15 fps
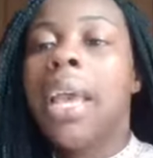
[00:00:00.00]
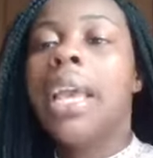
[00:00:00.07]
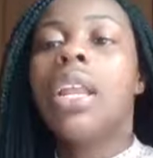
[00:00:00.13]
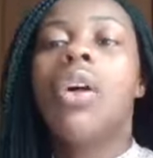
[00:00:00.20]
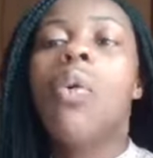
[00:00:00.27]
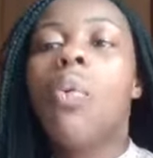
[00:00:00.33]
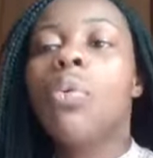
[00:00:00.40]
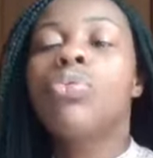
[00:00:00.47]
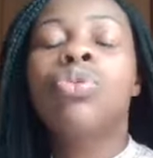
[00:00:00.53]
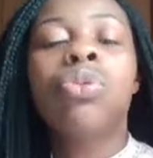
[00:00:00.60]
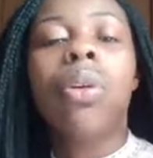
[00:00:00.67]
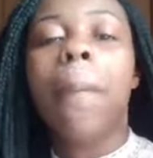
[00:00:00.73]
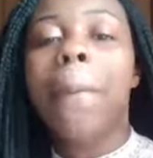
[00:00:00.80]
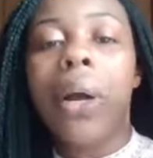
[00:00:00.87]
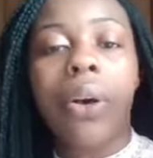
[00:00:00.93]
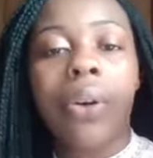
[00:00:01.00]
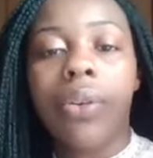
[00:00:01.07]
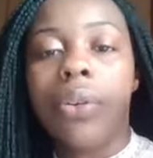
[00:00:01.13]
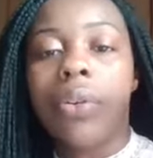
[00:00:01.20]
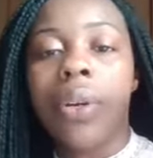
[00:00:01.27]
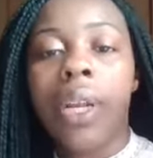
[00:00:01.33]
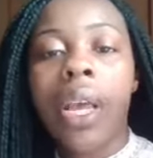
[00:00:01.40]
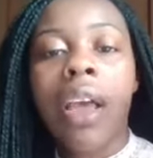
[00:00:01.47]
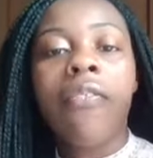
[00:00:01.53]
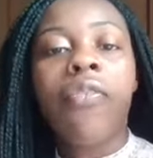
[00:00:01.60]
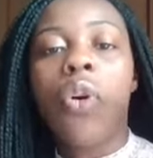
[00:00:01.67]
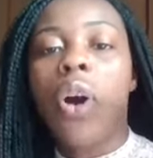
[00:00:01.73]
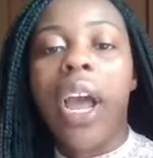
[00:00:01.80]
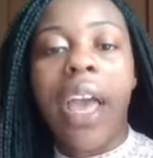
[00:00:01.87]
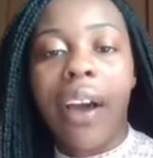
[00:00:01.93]
He don't want you to burn
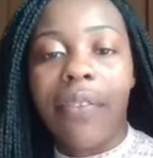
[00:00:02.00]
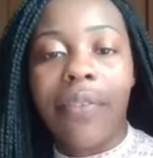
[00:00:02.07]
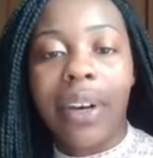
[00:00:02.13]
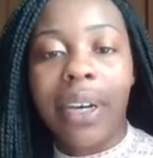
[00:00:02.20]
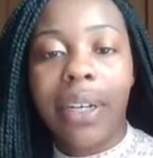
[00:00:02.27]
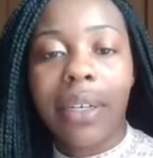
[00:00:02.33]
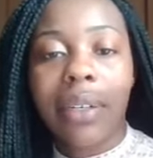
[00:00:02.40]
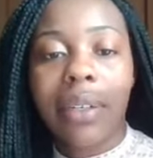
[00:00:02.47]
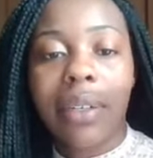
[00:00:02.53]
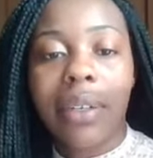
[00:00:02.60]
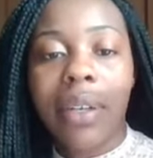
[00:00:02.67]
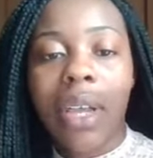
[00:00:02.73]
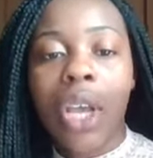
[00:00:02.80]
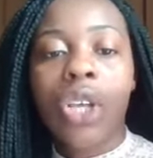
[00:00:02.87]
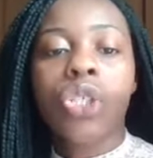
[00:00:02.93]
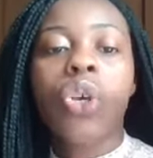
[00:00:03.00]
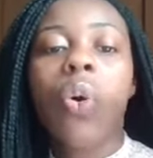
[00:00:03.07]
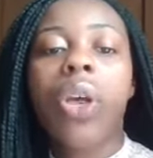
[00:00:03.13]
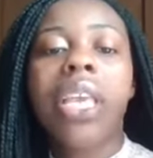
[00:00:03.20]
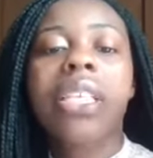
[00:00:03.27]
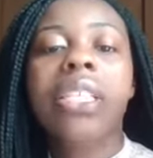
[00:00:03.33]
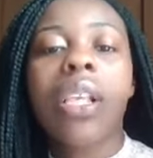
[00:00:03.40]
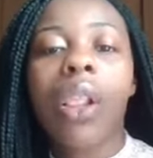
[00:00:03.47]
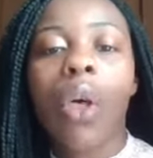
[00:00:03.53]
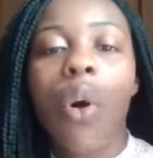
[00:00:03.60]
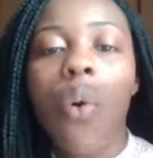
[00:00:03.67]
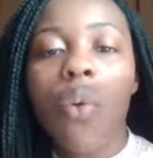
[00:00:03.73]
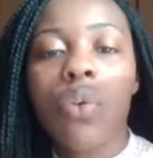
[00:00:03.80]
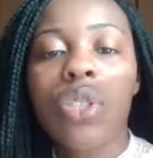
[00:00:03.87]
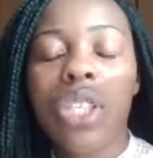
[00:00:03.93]
forever. So he's
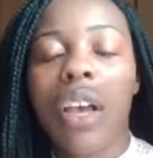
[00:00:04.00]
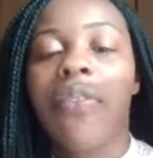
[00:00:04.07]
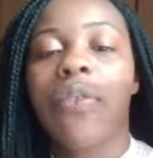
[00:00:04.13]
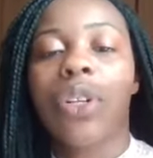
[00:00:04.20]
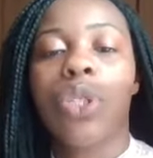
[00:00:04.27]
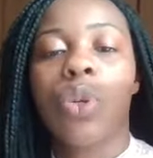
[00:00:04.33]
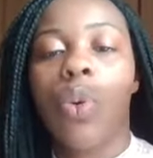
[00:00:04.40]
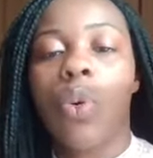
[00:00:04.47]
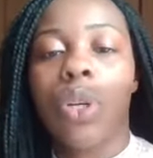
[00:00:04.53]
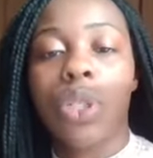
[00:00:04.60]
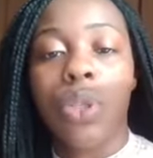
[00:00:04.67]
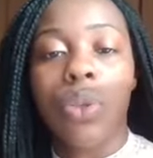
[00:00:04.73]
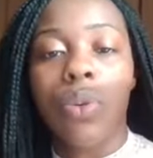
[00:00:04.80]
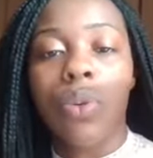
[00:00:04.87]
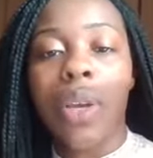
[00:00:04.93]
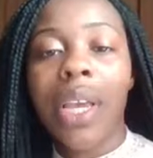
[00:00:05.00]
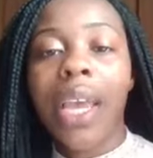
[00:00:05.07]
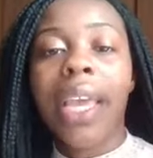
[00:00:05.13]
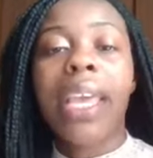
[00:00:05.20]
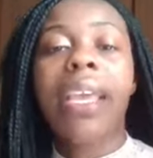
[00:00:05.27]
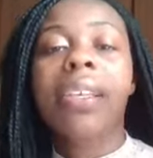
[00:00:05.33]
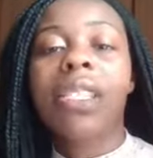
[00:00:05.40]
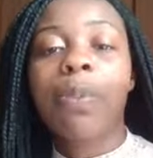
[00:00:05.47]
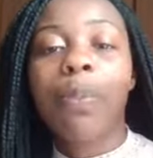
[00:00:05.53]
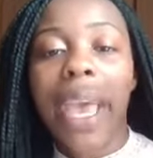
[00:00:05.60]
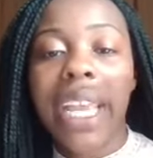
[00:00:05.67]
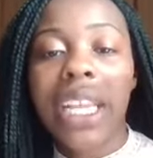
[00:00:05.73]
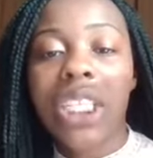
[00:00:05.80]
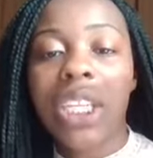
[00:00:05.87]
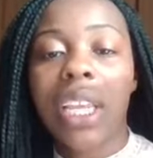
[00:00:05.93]
long suffering towards you. He is
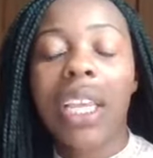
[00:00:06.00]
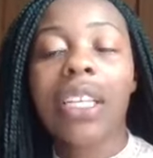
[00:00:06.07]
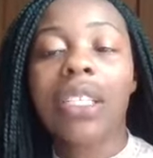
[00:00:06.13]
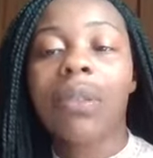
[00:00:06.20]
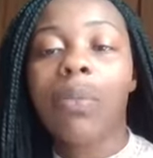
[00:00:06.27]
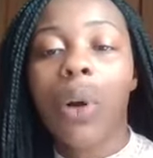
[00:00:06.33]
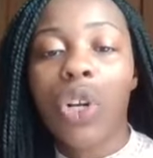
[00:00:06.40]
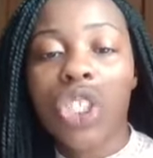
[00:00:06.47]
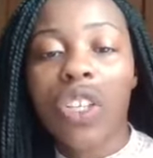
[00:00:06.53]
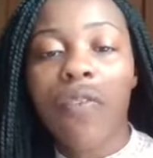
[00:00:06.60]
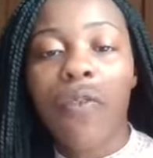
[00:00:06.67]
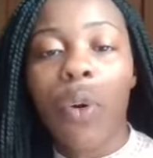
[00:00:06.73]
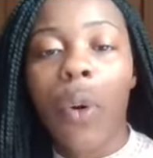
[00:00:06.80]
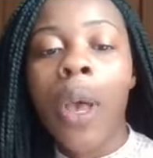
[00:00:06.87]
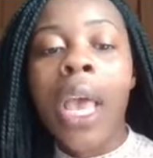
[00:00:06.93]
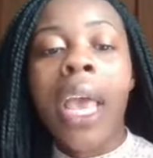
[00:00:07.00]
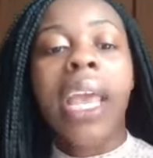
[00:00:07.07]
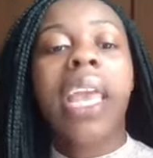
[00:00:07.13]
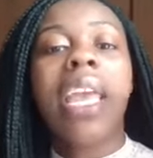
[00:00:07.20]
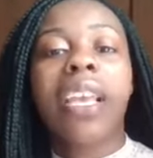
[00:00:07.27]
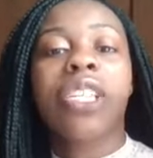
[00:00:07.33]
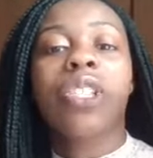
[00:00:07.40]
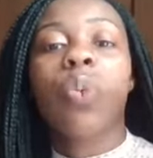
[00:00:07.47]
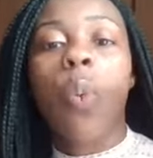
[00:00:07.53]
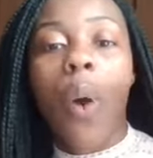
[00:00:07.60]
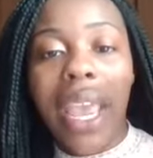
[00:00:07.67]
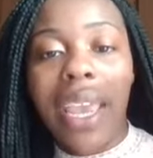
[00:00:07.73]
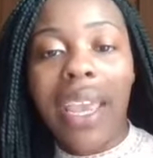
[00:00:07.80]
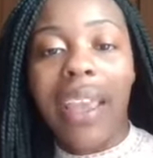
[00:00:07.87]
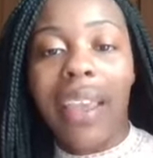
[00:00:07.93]
patient. He is merciful. He is
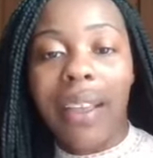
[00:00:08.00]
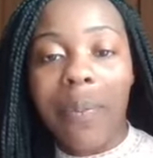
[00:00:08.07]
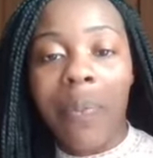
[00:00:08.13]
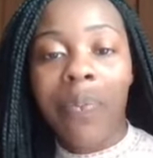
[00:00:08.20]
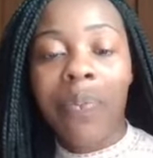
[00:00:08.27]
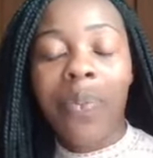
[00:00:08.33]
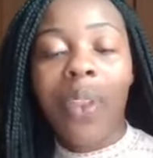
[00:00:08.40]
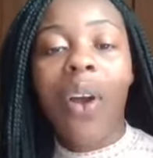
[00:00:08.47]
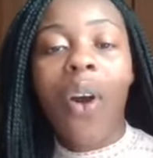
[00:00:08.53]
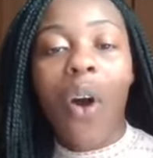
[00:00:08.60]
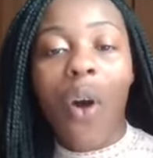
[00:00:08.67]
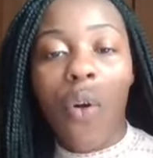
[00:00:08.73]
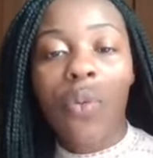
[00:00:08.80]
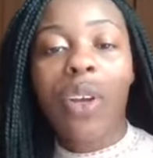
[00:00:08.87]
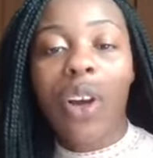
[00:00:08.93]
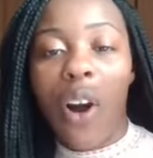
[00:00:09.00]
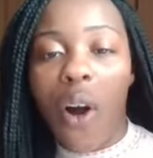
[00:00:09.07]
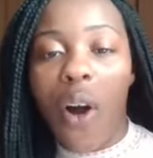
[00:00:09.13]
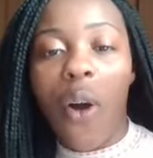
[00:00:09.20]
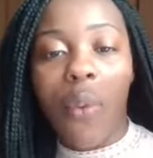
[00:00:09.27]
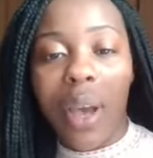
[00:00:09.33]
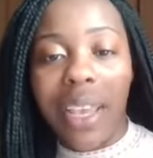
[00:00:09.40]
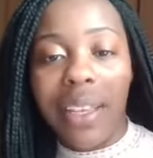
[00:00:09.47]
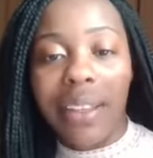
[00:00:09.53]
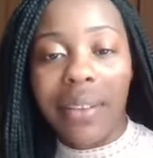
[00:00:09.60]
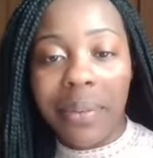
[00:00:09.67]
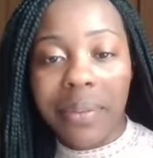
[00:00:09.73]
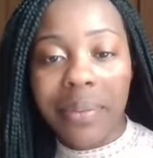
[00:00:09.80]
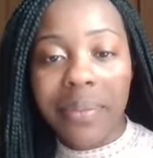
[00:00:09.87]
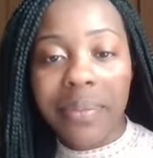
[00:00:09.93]
waiting on the call, waiting.
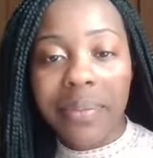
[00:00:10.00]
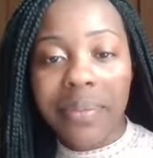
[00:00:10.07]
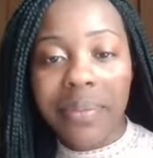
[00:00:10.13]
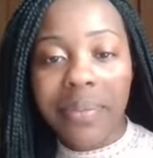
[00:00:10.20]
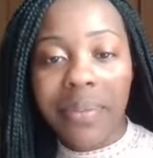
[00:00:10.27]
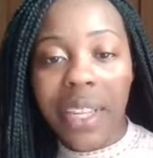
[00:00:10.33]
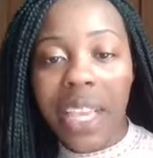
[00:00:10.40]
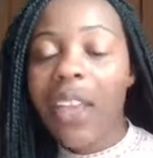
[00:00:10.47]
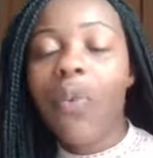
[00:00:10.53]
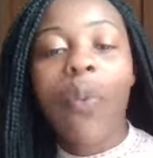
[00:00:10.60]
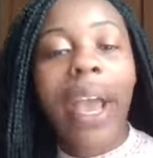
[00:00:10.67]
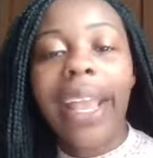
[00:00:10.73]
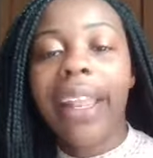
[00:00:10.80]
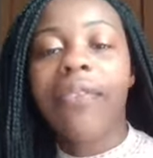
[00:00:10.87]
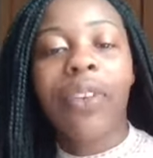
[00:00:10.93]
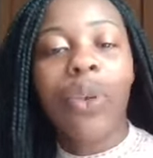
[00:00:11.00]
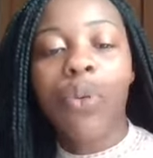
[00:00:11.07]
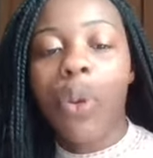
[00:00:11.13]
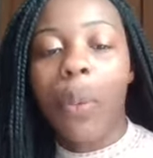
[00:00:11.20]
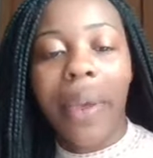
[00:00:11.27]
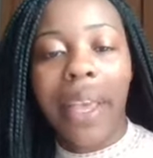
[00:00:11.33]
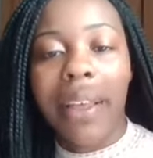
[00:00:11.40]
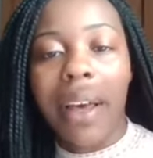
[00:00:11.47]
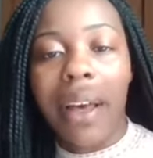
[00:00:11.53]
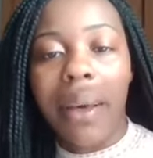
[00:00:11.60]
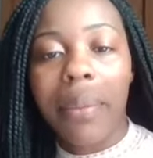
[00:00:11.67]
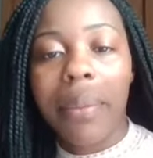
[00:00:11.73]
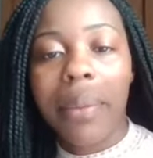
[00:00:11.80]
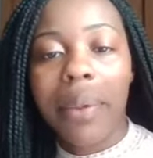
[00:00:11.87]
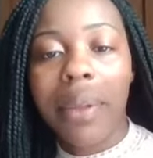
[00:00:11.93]
He waiting for you to pick up.
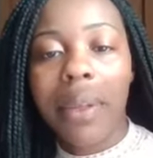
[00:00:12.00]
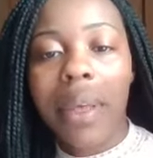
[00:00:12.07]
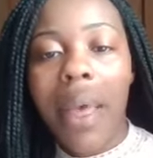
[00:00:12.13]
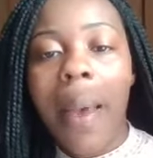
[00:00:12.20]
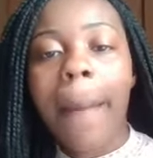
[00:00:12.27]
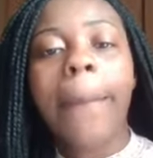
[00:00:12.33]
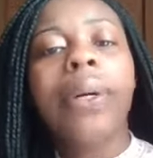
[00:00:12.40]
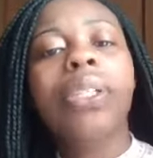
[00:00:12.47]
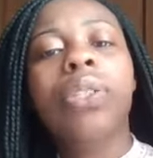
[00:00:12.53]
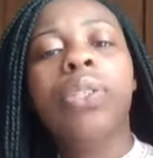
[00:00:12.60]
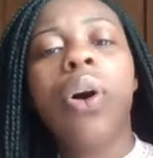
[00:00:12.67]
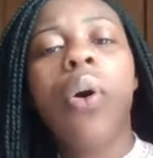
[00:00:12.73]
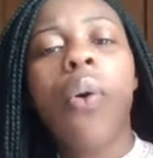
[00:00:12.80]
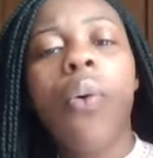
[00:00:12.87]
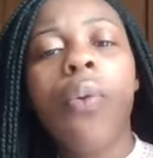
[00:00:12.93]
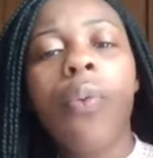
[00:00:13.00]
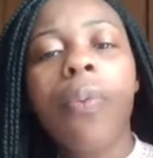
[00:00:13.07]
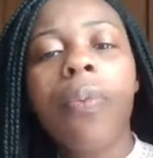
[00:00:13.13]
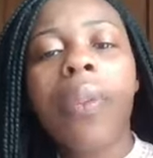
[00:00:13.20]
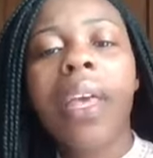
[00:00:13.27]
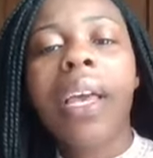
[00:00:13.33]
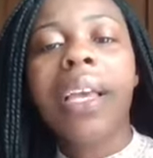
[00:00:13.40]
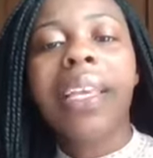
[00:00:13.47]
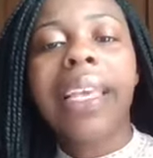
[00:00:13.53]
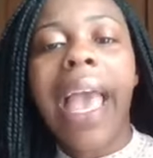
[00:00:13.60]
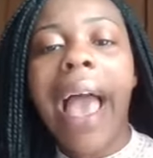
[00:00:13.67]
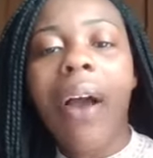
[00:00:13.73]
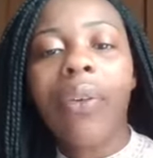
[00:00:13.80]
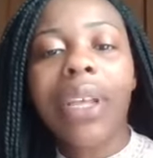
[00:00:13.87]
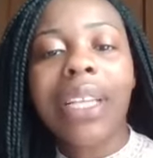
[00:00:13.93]
But don't
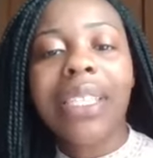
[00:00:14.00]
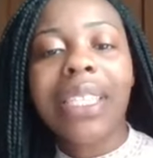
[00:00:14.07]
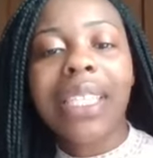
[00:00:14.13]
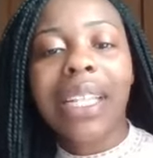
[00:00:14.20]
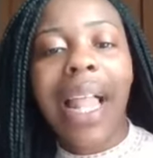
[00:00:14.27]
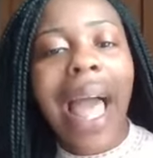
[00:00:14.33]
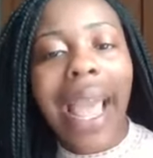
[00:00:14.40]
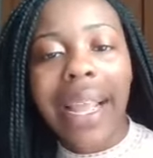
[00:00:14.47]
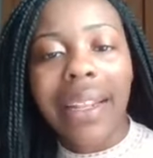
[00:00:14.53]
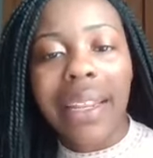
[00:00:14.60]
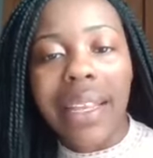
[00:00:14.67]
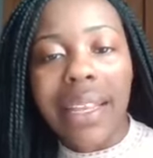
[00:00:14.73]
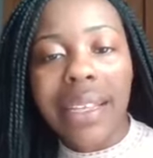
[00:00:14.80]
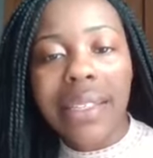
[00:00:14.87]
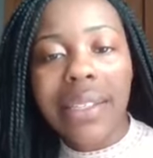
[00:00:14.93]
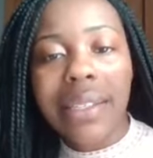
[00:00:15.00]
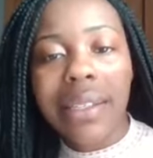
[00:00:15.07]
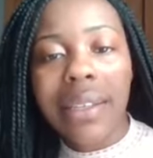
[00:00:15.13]
count it slackness.